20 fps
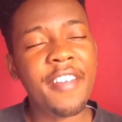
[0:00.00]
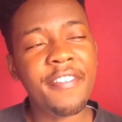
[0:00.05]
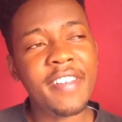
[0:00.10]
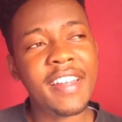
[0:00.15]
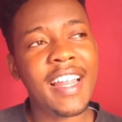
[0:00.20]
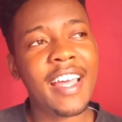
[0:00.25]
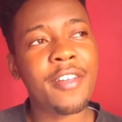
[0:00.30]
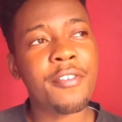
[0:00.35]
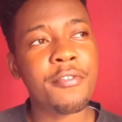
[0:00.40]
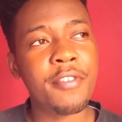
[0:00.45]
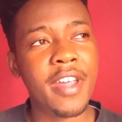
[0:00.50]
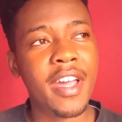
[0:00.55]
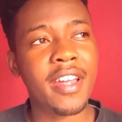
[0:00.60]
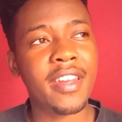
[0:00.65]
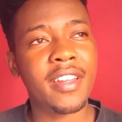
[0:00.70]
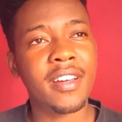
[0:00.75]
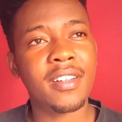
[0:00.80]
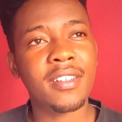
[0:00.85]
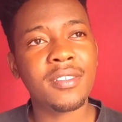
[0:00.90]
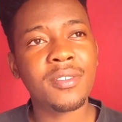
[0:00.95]
feel like
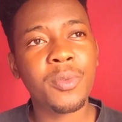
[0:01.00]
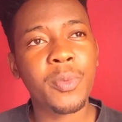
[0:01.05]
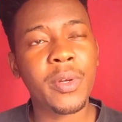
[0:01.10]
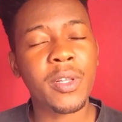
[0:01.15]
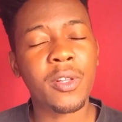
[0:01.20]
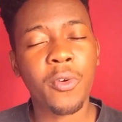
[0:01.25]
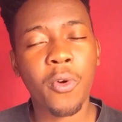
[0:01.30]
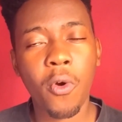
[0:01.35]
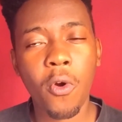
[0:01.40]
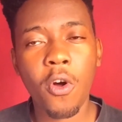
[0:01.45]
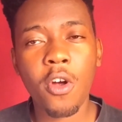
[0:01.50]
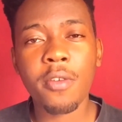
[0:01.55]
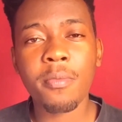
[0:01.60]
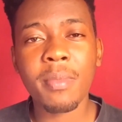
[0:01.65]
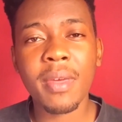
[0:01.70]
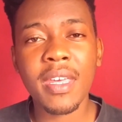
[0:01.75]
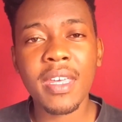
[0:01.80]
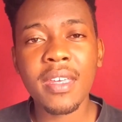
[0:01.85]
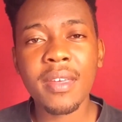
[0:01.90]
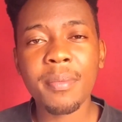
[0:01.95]
Rihanna will grow on
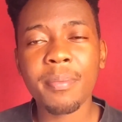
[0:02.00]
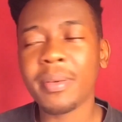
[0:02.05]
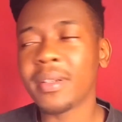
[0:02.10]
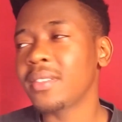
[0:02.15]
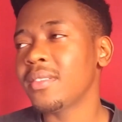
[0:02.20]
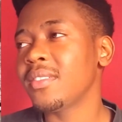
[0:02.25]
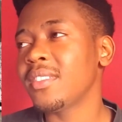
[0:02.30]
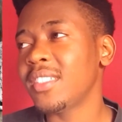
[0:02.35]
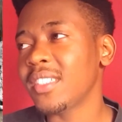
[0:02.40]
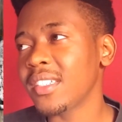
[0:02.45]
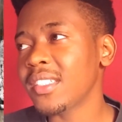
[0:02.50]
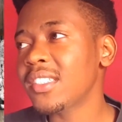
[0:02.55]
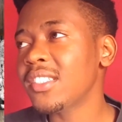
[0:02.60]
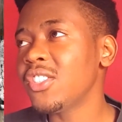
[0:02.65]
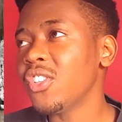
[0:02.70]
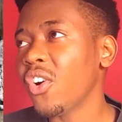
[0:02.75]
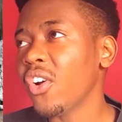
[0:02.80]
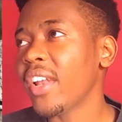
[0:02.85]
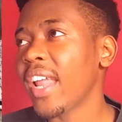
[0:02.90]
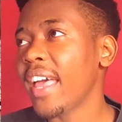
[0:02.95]
me, but just
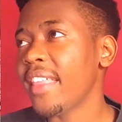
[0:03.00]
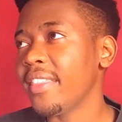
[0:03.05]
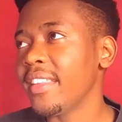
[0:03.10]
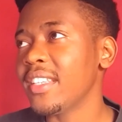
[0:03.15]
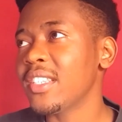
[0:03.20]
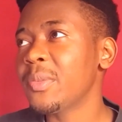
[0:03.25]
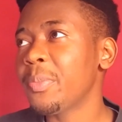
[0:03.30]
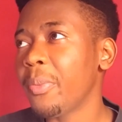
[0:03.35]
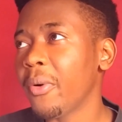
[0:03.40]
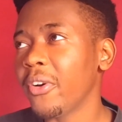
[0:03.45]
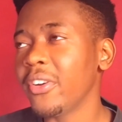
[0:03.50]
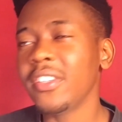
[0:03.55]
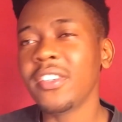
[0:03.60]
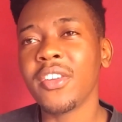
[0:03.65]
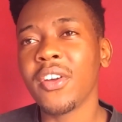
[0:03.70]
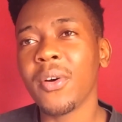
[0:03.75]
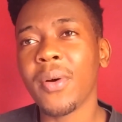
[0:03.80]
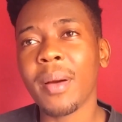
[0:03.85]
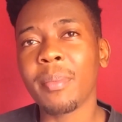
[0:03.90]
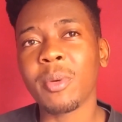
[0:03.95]
not at this point. No,
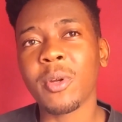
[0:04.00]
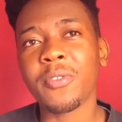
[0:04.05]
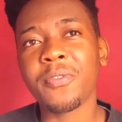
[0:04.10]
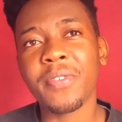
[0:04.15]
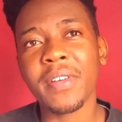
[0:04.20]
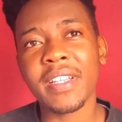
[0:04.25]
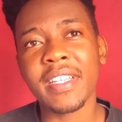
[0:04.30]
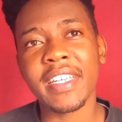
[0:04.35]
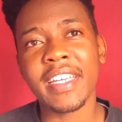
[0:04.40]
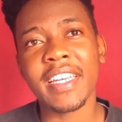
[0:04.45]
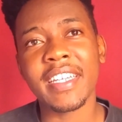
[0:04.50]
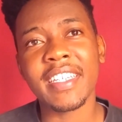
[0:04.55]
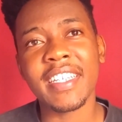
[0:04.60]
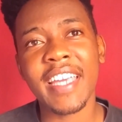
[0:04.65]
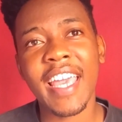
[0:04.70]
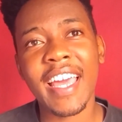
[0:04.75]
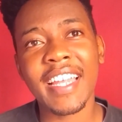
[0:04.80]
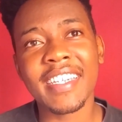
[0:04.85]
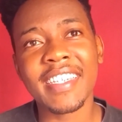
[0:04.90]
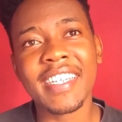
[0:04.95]
I'm not feeling it
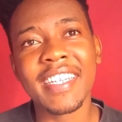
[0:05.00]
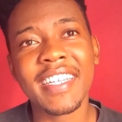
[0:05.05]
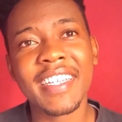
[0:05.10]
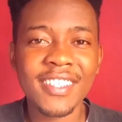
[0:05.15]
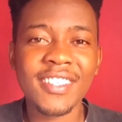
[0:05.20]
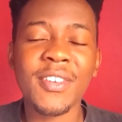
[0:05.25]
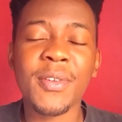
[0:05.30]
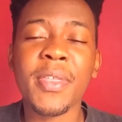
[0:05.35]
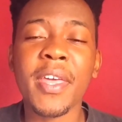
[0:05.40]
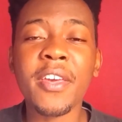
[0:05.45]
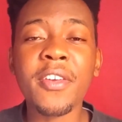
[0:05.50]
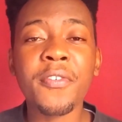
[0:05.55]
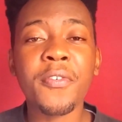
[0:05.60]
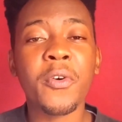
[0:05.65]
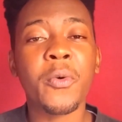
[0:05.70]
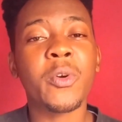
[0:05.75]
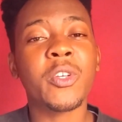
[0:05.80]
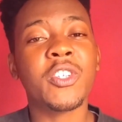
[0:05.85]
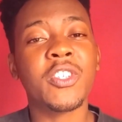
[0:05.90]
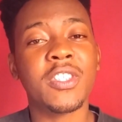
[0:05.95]
yet. So thank you for
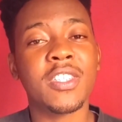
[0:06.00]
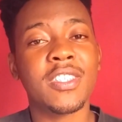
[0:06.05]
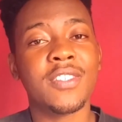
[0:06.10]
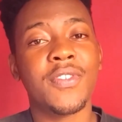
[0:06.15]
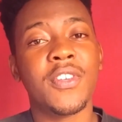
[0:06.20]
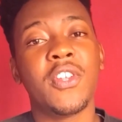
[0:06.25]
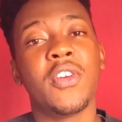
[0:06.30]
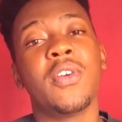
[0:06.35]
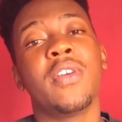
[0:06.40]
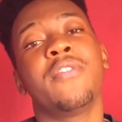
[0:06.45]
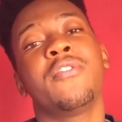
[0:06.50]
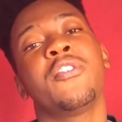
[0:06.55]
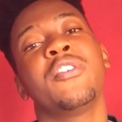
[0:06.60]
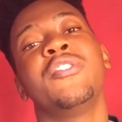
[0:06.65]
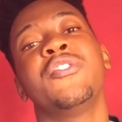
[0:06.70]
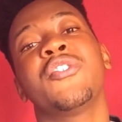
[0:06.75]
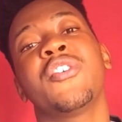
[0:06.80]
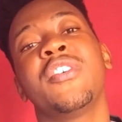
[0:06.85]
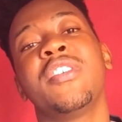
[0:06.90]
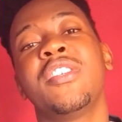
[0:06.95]
watching this video. If you
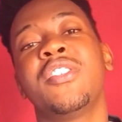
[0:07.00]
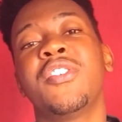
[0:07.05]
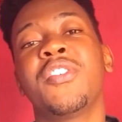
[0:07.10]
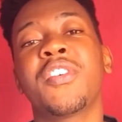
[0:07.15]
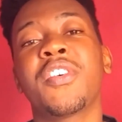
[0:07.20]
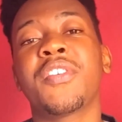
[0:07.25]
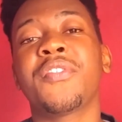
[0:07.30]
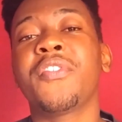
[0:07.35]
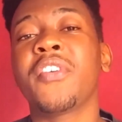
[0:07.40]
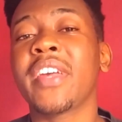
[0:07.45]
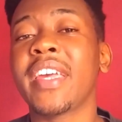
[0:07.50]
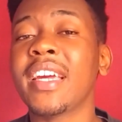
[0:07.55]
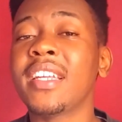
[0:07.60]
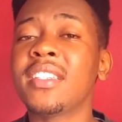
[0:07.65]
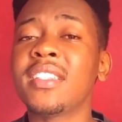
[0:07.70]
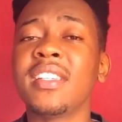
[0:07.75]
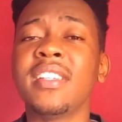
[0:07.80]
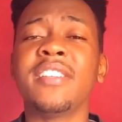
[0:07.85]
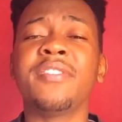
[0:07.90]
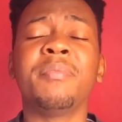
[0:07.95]
enjoyed it, don't forget to
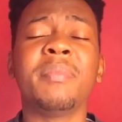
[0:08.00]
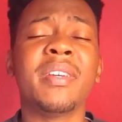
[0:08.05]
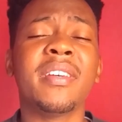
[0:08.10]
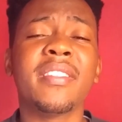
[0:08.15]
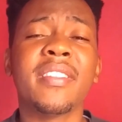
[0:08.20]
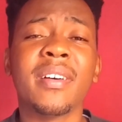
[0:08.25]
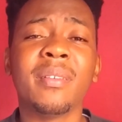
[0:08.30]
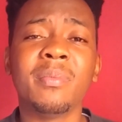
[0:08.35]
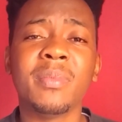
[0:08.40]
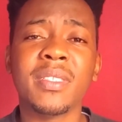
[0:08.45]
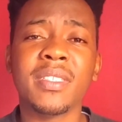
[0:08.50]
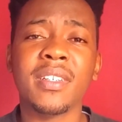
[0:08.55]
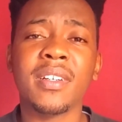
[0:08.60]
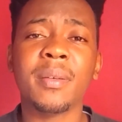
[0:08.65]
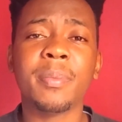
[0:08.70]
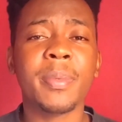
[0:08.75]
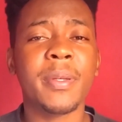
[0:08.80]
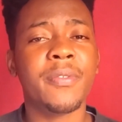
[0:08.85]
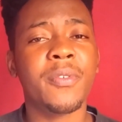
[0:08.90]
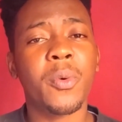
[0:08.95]
leave me a thumbs up.
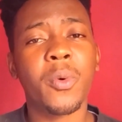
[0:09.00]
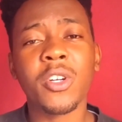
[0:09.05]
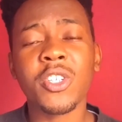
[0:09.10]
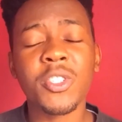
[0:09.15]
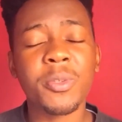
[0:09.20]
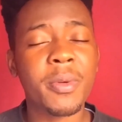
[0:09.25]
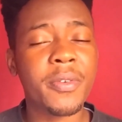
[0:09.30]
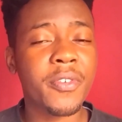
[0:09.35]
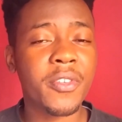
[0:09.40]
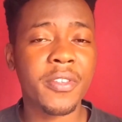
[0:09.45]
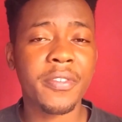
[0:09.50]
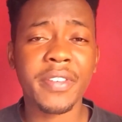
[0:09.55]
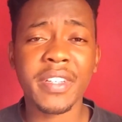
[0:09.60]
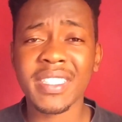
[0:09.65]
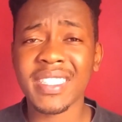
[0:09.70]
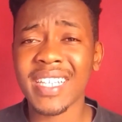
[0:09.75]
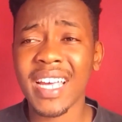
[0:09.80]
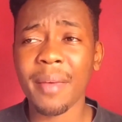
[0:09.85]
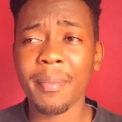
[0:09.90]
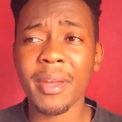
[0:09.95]
If you're watching me for the first
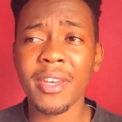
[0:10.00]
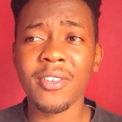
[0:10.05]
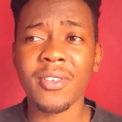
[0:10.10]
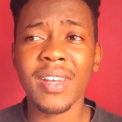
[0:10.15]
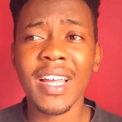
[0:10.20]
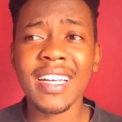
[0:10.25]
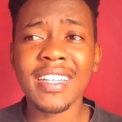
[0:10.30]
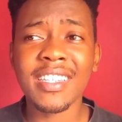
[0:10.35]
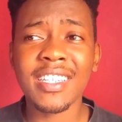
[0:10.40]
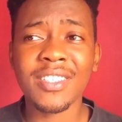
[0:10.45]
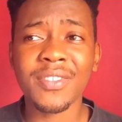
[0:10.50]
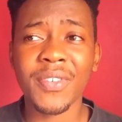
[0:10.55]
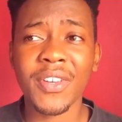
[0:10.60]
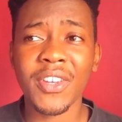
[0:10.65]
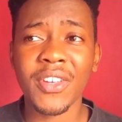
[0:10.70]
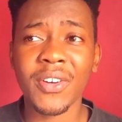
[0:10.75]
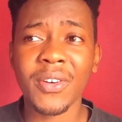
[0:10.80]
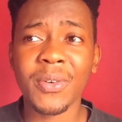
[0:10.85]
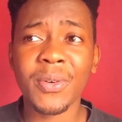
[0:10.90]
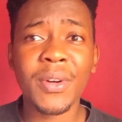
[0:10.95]
time and you like this
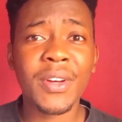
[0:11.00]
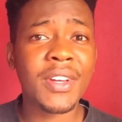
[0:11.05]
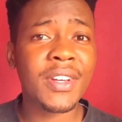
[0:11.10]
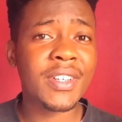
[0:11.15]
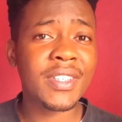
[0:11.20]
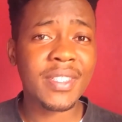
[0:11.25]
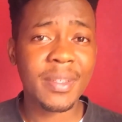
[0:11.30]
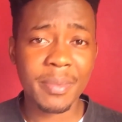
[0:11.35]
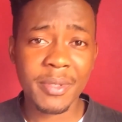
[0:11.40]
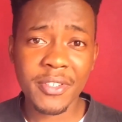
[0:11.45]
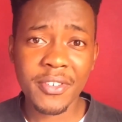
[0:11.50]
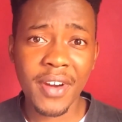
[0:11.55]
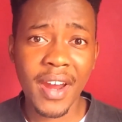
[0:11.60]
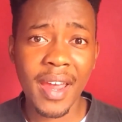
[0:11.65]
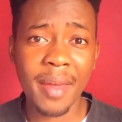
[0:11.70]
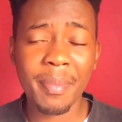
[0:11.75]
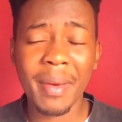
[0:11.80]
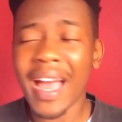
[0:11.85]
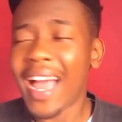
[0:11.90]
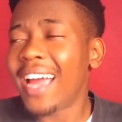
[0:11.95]
video, subscribe.
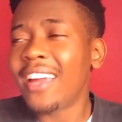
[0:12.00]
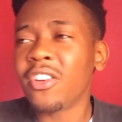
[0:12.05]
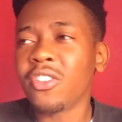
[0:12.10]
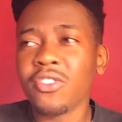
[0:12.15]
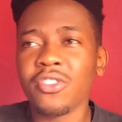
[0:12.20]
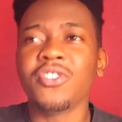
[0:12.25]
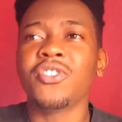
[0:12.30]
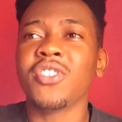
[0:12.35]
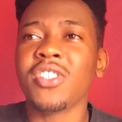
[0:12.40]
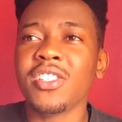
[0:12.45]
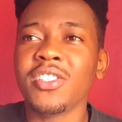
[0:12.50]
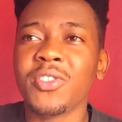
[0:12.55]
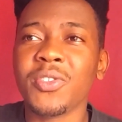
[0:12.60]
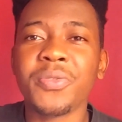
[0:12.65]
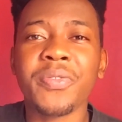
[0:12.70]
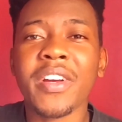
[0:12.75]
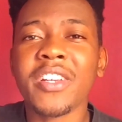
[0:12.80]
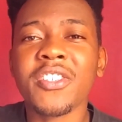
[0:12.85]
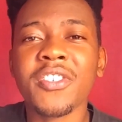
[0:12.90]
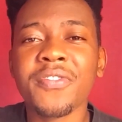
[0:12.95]
I don't usually do
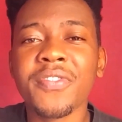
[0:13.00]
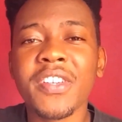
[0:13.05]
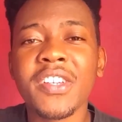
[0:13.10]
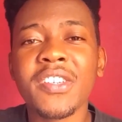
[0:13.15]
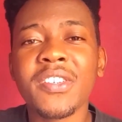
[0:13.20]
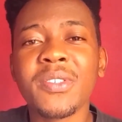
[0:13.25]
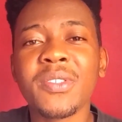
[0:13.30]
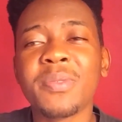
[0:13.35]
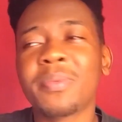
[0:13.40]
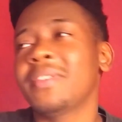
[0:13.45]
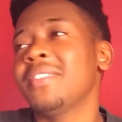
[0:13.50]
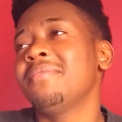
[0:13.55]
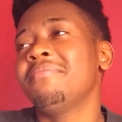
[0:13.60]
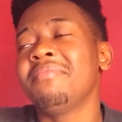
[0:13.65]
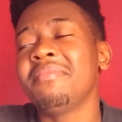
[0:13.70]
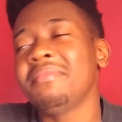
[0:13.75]
fashion videos, but